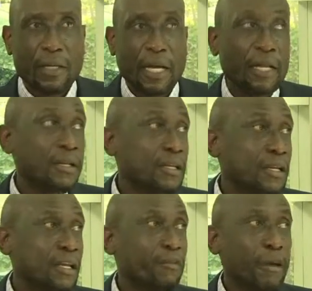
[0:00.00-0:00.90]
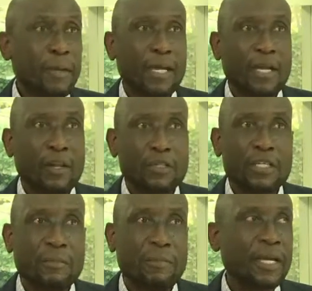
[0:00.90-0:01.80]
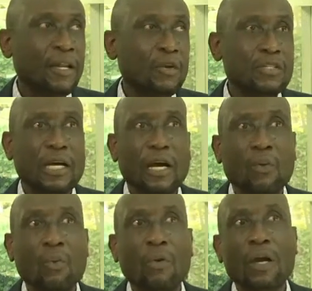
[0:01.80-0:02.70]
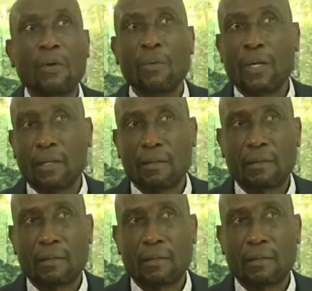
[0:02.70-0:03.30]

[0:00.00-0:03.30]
And if I make a loss, I'll walk away.